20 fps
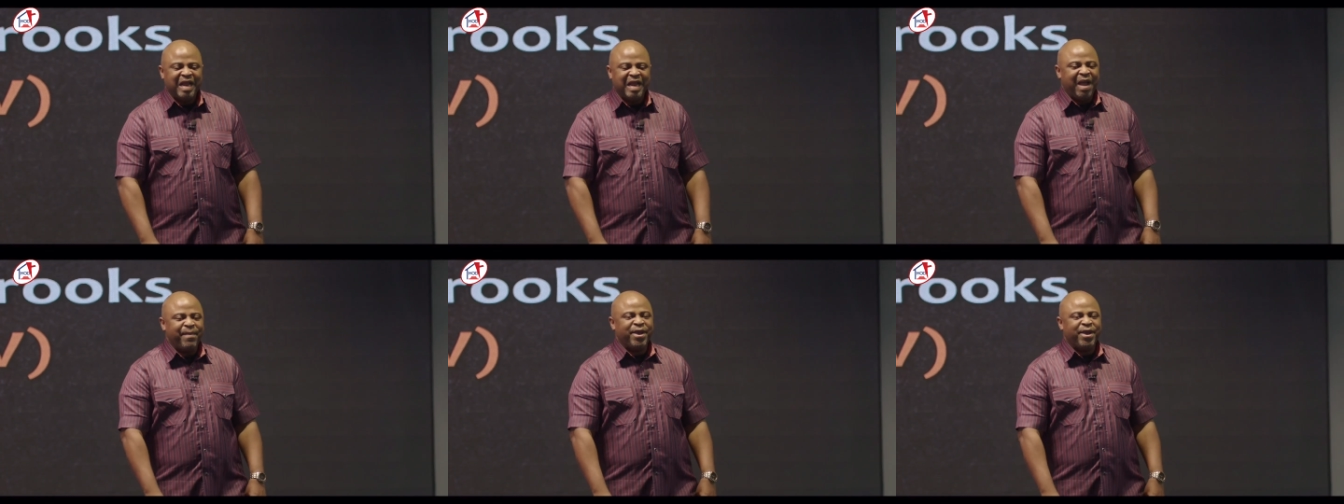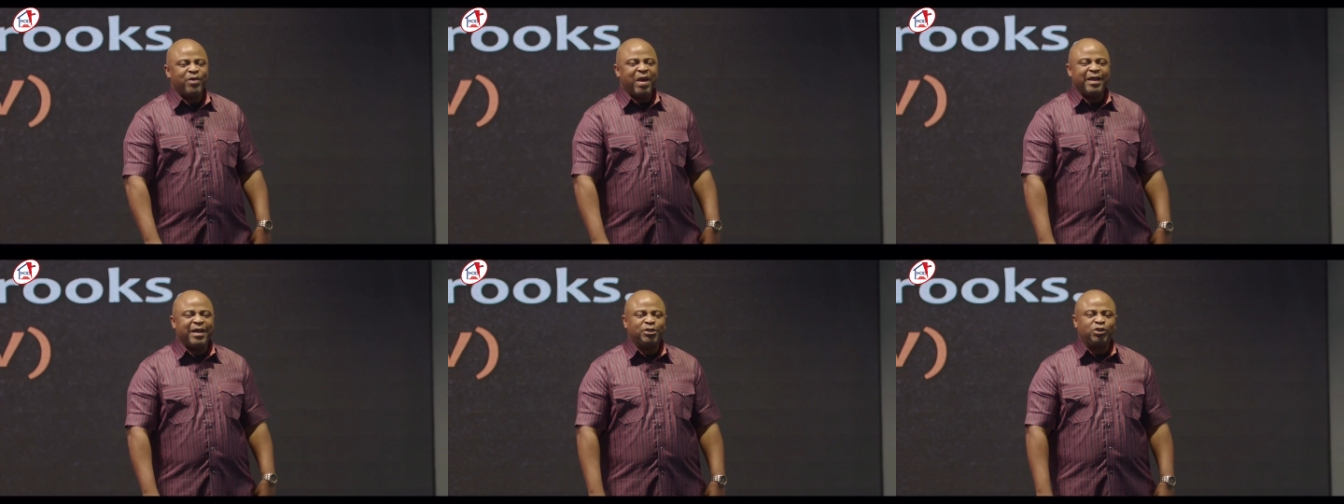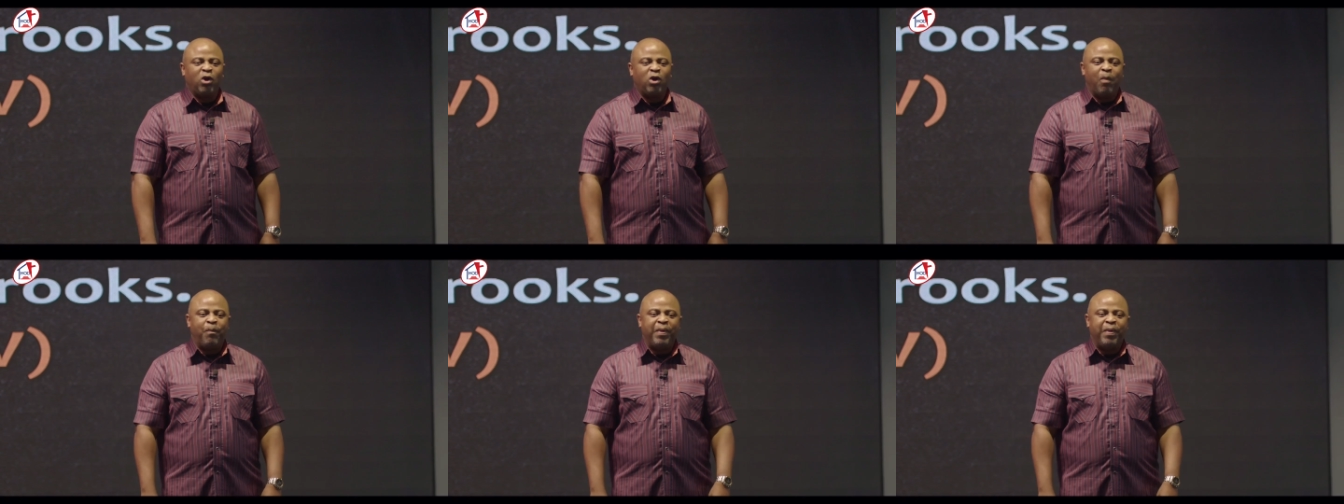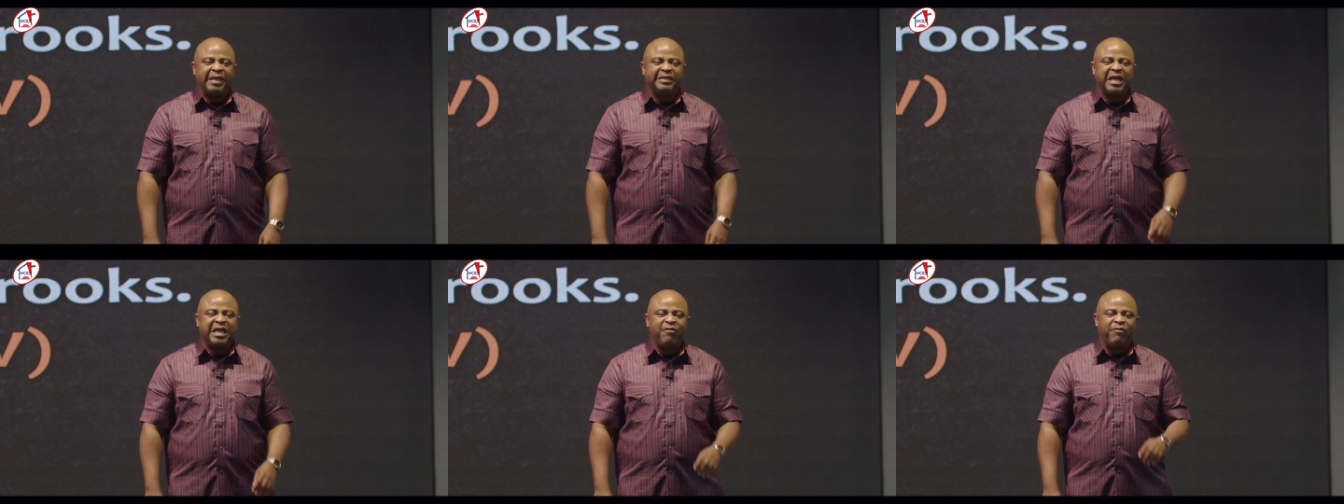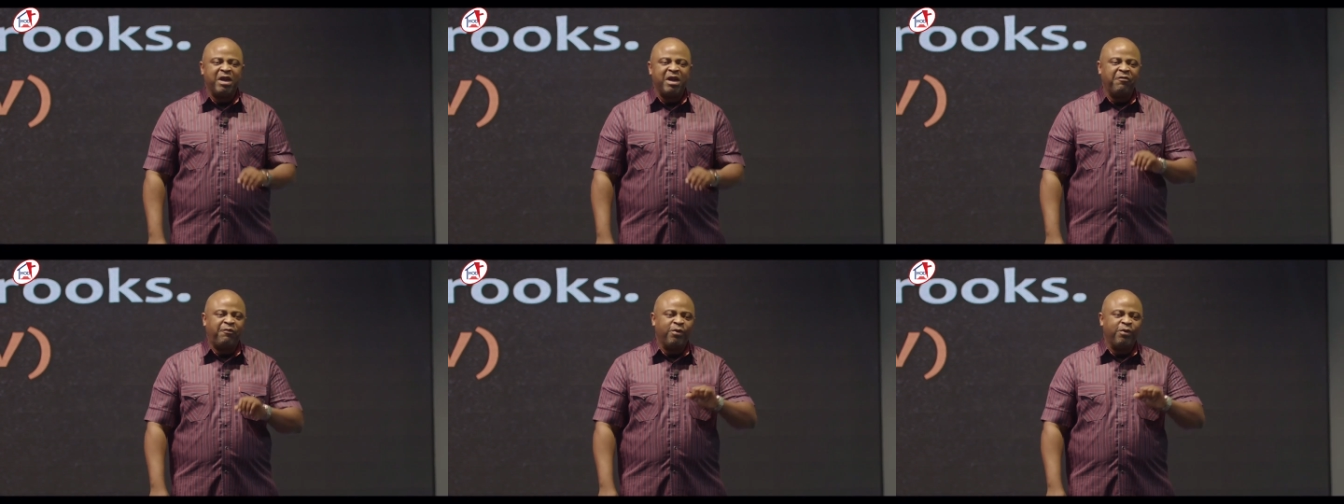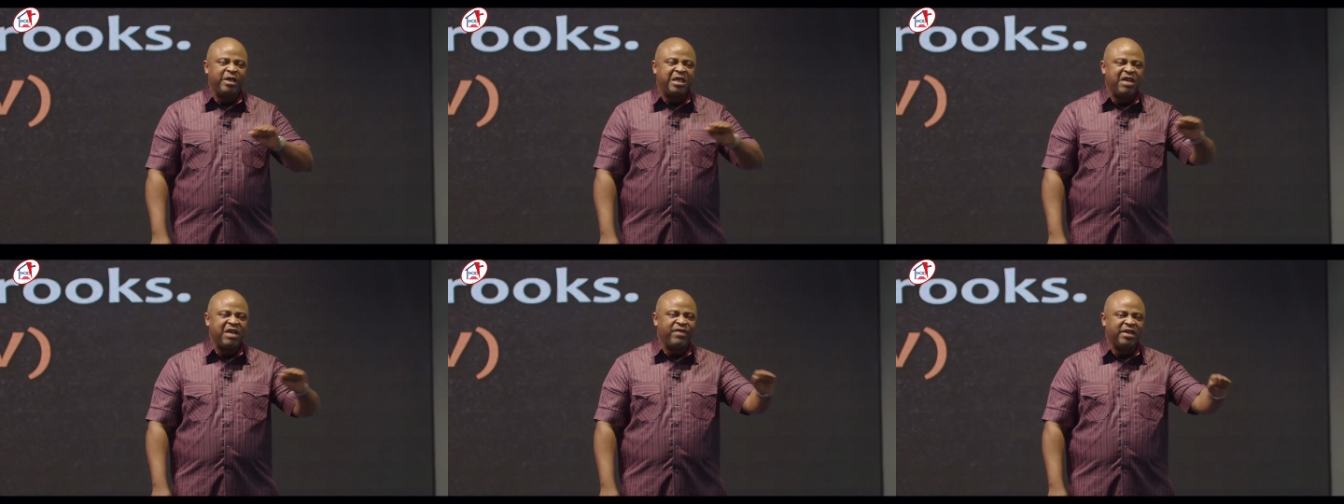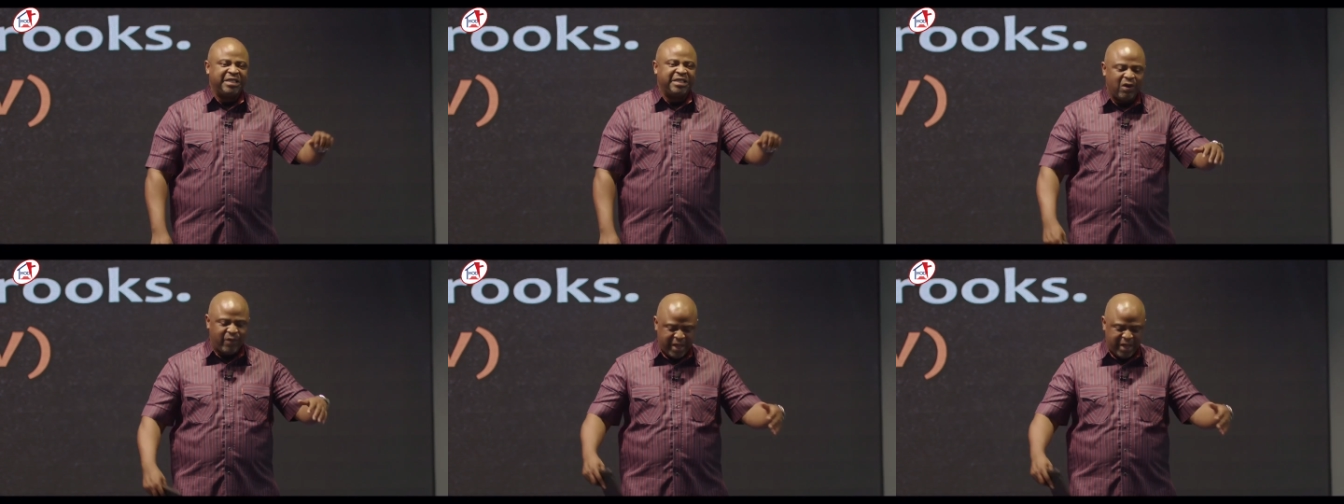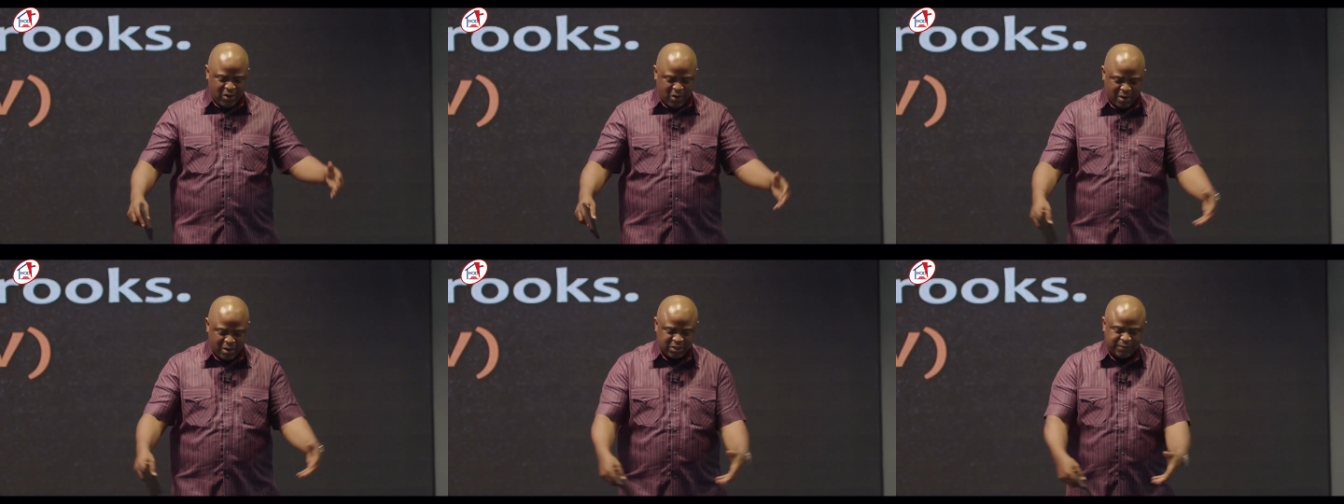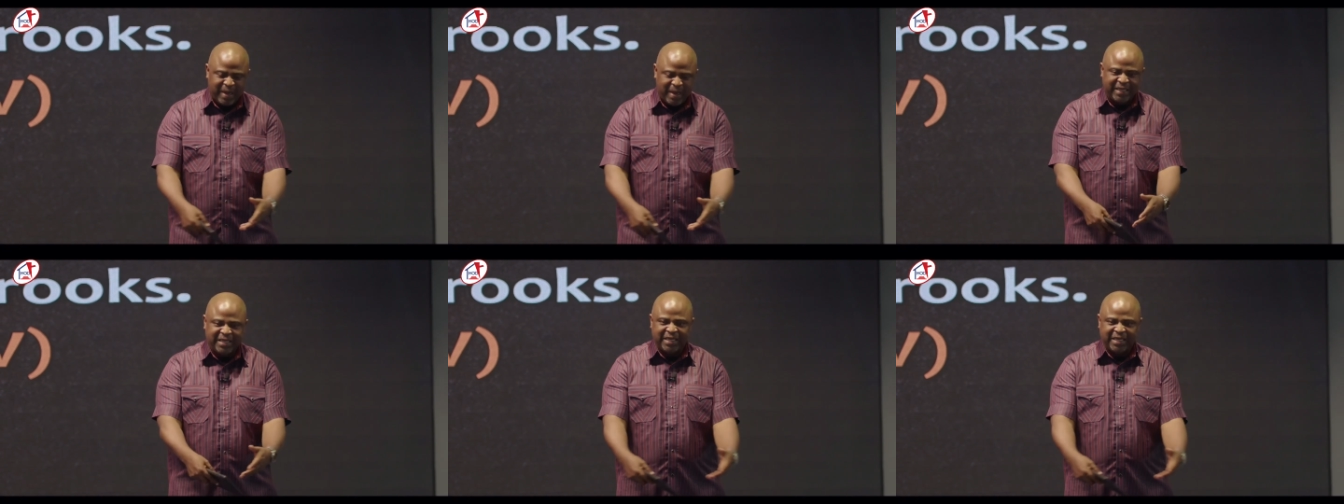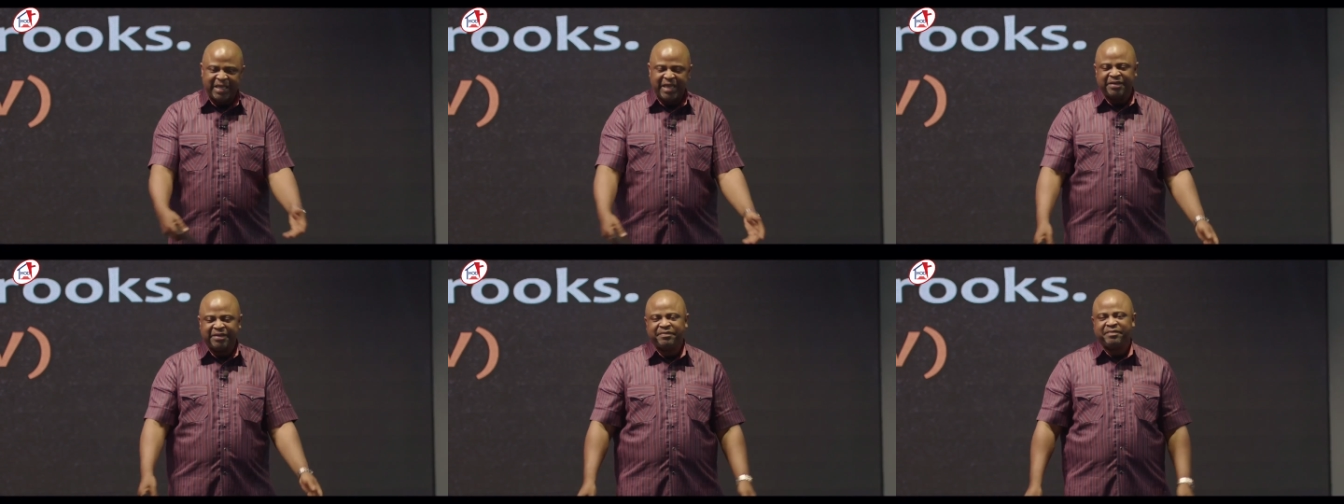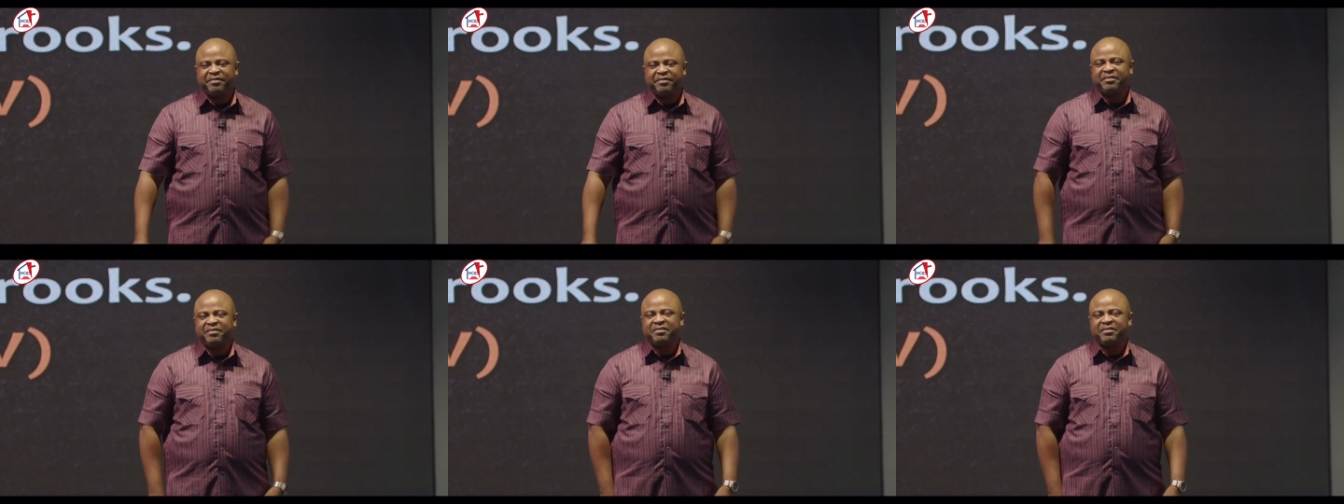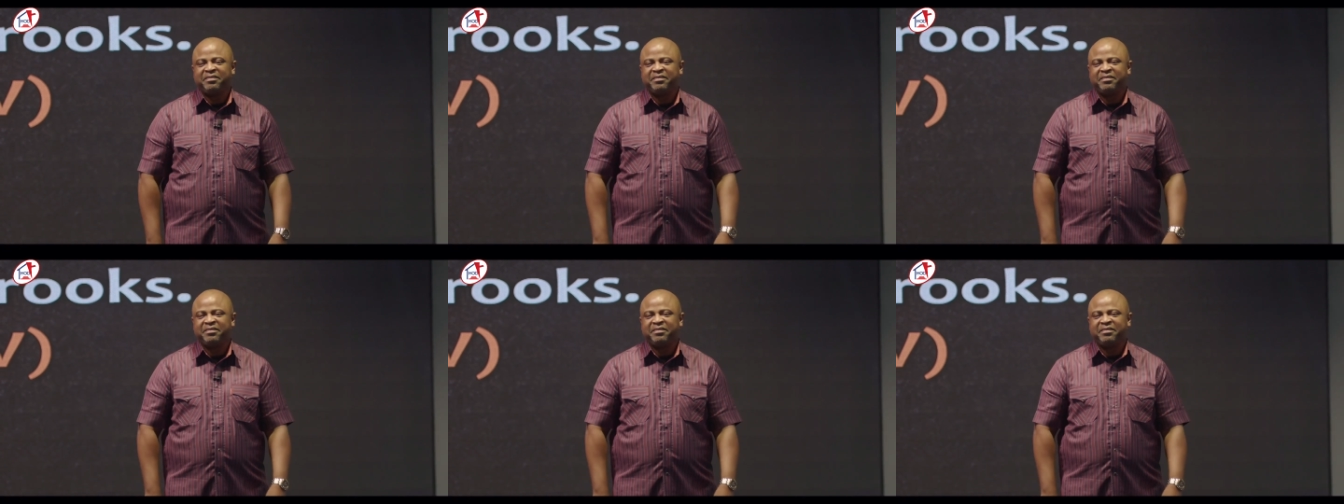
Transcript: That means you are so blessed, even if you give it away, it comes back again.